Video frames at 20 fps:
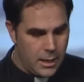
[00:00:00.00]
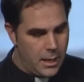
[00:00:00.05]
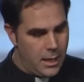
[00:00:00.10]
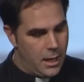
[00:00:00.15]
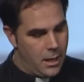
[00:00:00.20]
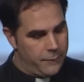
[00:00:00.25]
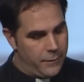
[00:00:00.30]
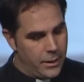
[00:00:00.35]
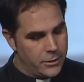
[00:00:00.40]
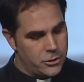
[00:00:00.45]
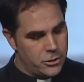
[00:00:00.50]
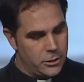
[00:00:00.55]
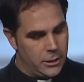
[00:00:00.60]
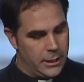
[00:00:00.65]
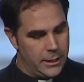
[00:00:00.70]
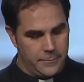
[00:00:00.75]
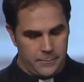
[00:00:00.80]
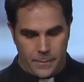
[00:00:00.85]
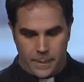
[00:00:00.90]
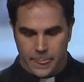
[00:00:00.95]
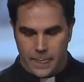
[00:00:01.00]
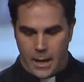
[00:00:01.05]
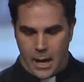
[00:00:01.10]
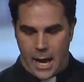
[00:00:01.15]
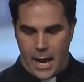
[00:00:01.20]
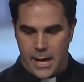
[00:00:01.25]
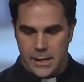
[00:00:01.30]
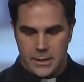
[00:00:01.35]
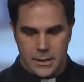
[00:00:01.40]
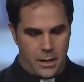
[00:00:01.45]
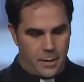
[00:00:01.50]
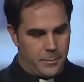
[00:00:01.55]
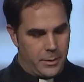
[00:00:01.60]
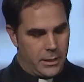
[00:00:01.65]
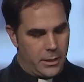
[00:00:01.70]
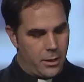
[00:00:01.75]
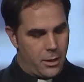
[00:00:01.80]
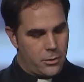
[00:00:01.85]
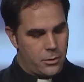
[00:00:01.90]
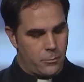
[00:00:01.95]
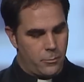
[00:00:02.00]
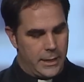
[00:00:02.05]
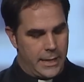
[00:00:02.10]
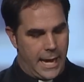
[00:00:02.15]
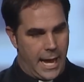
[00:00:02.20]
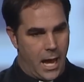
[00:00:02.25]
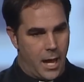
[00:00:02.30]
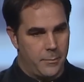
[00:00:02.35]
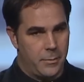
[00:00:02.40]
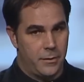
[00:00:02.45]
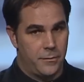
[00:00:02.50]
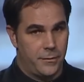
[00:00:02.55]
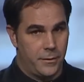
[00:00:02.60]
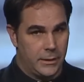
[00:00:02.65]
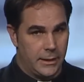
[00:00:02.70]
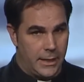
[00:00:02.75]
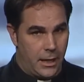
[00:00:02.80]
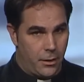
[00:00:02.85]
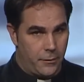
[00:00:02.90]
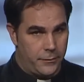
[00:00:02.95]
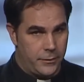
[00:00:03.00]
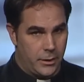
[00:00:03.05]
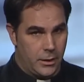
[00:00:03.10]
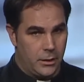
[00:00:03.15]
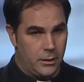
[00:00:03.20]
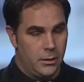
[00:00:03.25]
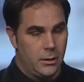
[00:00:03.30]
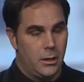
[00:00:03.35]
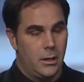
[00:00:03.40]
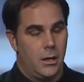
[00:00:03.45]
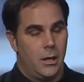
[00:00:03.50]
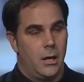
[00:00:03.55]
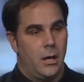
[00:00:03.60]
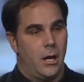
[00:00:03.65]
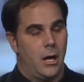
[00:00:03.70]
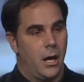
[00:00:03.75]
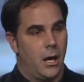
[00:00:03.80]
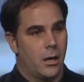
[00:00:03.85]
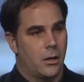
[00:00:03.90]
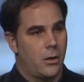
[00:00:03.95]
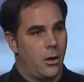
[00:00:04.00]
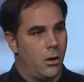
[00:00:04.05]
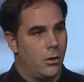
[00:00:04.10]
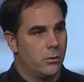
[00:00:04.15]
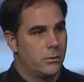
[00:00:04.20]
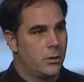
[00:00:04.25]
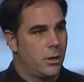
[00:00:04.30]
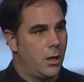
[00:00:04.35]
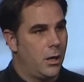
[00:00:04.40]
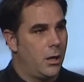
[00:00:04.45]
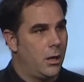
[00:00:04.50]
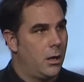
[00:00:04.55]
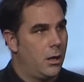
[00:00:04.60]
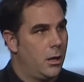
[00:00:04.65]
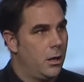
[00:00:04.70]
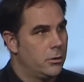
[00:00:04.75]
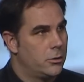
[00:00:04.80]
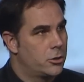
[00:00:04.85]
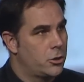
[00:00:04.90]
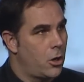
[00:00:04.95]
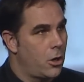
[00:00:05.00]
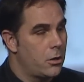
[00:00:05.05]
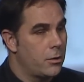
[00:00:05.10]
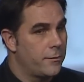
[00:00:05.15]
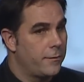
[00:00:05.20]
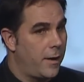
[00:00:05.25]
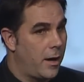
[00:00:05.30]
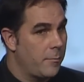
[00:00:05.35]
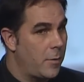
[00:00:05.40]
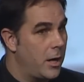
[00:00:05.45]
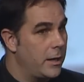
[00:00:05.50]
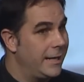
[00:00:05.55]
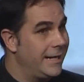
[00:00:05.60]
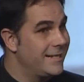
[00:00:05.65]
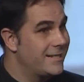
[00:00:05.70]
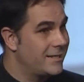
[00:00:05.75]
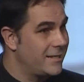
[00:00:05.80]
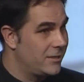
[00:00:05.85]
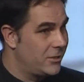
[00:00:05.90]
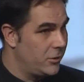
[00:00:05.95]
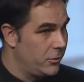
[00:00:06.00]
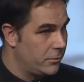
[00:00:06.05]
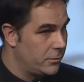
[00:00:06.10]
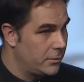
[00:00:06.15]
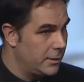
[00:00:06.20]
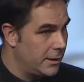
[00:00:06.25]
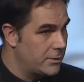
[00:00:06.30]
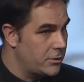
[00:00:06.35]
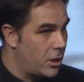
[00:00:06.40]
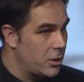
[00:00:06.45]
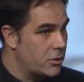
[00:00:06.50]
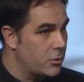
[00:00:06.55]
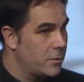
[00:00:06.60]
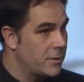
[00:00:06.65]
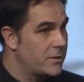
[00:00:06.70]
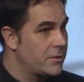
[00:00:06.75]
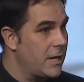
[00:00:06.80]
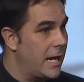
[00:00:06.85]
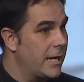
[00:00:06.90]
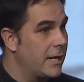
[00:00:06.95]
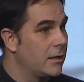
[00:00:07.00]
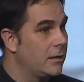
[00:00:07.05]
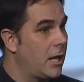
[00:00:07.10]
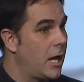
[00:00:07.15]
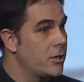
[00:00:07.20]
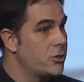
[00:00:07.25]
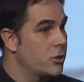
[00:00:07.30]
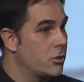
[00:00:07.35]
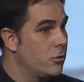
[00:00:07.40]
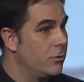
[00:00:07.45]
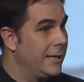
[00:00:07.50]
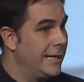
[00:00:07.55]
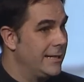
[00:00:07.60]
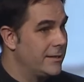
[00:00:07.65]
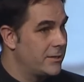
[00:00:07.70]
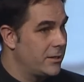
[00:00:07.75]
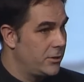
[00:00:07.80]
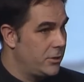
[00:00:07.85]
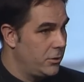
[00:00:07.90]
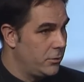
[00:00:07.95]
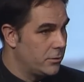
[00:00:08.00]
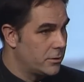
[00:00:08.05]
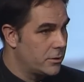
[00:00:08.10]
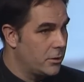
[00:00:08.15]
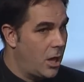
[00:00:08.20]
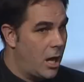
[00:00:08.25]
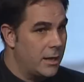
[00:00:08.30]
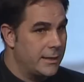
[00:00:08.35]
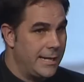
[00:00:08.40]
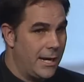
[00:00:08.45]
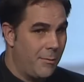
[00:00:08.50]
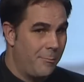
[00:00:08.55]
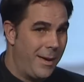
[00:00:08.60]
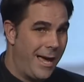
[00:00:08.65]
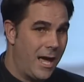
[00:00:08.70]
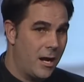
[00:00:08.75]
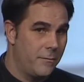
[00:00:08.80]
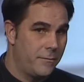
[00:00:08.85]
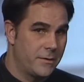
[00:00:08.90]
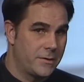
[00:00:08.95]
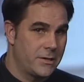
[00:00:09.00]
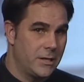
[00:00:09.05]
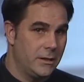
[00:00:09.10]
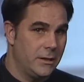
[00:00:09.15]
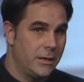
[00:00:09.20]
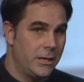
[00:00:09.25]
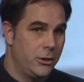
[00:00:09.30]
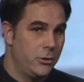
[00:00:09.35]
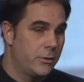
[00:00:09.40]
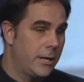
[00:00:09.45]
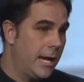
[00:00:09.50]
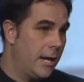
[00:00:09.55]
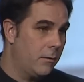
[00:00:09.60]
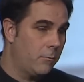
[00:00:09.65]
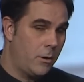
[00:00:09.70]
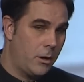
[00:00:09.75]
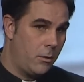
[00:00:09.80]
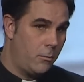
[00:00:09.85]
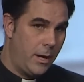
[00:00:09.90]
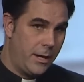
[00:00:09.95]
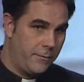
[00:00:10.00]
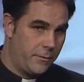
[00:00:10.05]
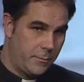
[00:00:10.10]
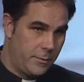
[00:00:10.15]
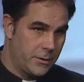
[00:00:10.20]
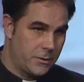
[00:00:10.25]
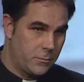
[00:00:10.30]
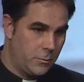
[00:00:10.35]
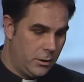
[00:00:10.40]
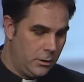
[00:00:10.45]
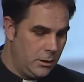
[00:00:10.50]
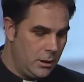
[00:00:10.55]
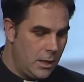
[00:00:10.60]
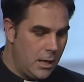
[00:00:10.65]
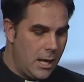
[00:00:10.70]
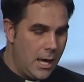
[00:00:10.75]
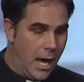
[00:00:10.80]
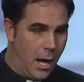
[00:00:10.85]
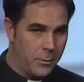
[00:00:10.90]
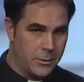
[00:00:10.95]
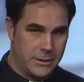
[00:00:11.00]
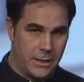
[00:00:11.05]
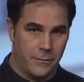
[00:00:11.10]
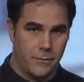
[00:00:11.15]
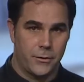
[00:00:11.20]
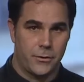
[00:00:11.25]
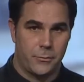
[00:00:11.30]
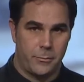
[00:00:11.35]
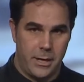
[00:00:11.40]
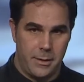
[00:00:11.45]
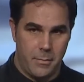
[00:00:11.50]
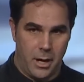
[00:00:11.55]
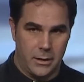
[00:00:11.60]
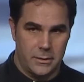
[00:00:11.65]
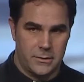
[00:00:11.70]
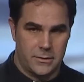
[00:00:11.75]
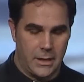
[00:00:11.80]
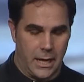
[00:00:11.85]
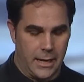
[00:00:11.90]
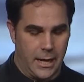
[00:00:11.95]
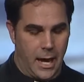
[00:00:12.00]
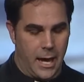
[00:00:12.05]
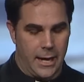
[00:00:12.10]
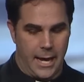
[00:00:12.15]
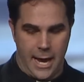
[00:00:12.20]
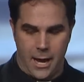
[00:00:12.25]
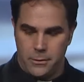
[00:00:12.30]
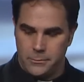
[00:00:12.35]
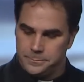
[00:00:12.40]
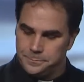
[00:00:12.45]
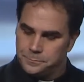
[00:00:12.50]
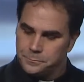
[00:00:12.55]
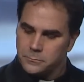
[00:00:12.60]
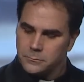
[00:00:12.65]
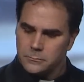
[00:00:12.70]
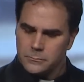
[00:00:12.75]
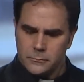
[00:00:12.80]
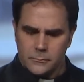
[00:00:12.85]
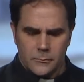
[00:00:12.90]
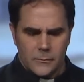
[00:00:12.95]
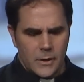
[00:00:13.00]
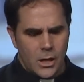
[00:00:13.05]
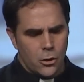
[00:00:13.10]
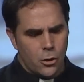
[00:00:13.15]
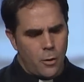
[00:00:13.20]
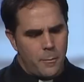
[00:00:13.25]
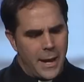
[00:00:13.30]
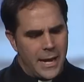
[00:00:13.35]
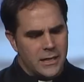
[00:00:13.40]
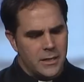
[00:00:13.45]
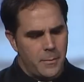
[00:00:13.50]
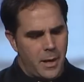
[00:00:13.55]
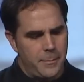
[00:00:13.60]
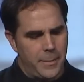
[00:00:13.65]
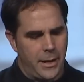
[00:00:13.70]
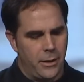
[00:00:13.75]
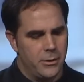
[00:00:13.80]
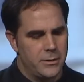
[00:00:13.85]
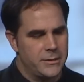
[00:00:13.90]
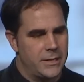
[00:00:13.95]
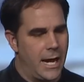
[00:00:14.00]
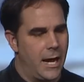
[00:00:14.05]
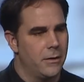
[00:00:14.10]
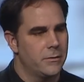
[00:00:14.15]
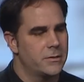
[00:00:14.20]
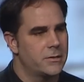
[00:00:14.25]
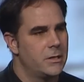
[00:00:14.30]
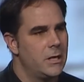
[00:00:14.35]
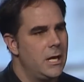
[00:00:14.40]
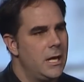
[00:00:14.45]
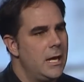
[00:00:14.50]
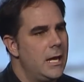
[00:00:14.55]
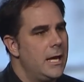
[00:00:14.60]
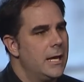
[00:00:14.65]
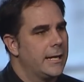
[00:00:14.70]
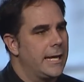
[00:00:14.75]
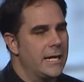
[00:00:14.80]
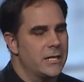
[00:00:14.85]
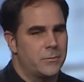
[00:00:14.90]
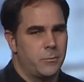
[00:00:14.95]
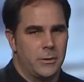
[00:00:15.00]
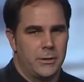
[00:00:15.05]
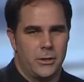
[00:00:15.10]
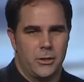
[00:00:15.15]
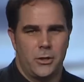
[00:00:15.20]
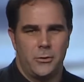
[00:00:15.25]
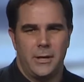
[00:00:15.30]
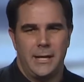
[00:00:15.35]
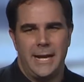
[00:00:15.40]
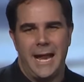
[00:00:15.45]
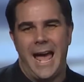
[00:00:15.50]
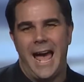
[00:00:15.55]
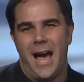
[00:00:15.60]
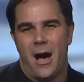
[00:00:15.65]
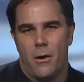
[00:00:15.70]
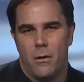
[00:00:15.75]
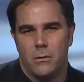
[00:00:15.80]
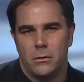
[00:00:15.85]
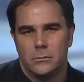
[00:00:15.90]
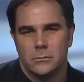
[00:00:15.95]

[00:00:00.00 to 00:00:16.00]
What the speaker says: Eventually, I ended up in another rehab in Philadelphia called Charter Fairmont Institute. It's also a psychological institute, lockdown pad facility. You can't run away from this one. I was there for 3 months. I got out, go back to my parents' house. Guess what they're doing now?